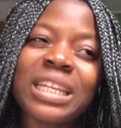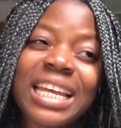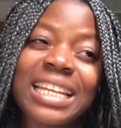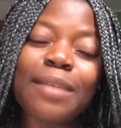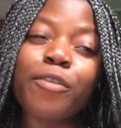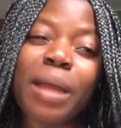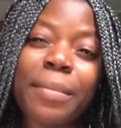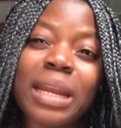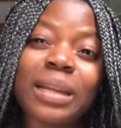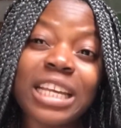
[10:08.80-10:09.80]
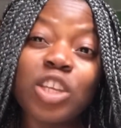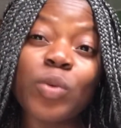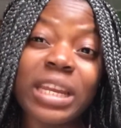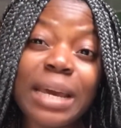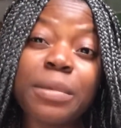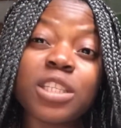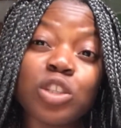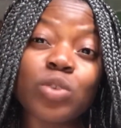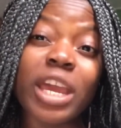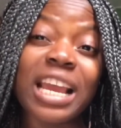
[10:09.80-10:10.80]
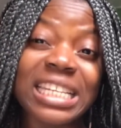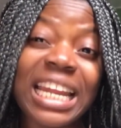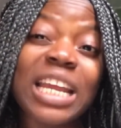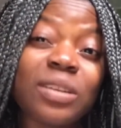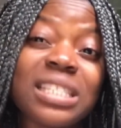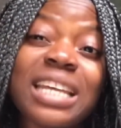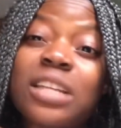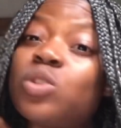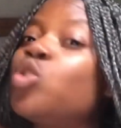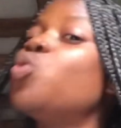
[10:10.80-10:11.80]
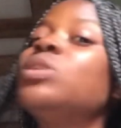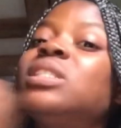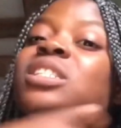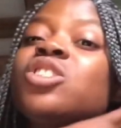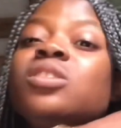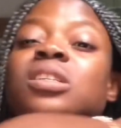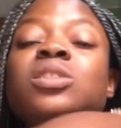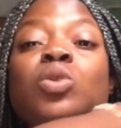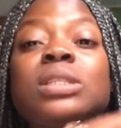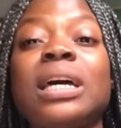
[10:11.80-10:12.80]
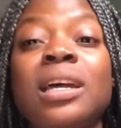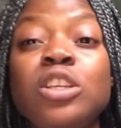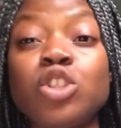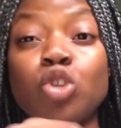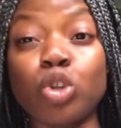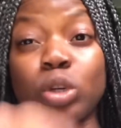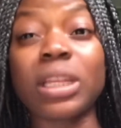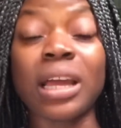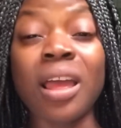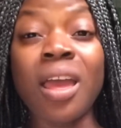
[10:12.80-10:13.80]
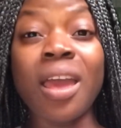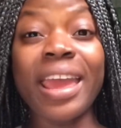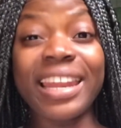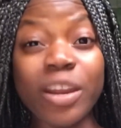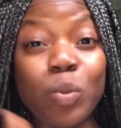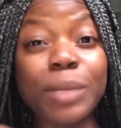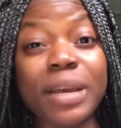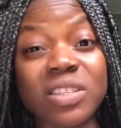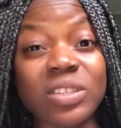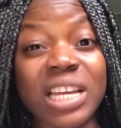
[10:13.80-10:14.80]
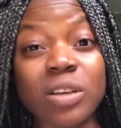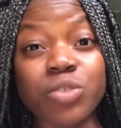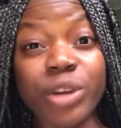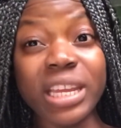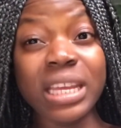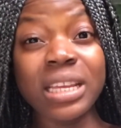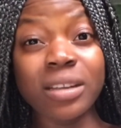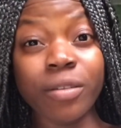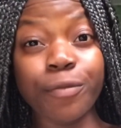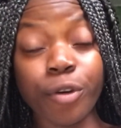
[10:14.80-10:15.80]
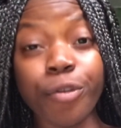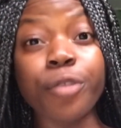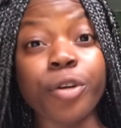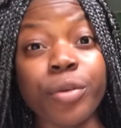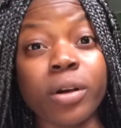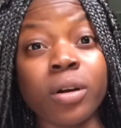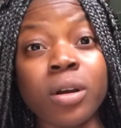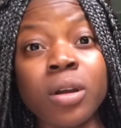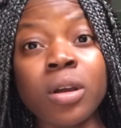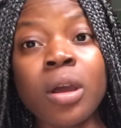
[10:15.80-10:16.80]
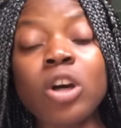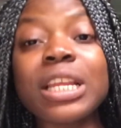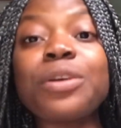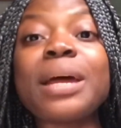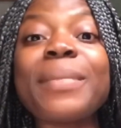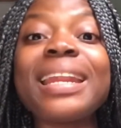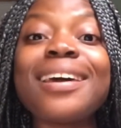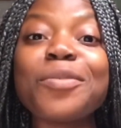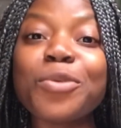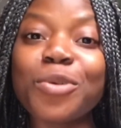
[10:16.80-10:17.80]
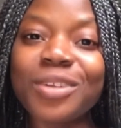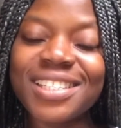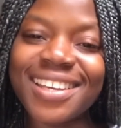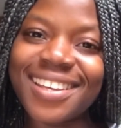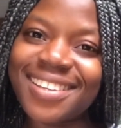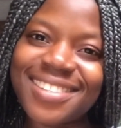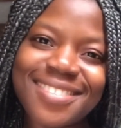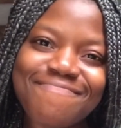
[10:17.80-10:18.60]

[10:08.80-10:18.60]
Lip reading: that for my mind, I was like, Daddy, you were in that meeting too, and you guys allowed this guy to go with this daughter, this your daughter, and then went back to his house. Really? For real? Because I know that my dad would not take it.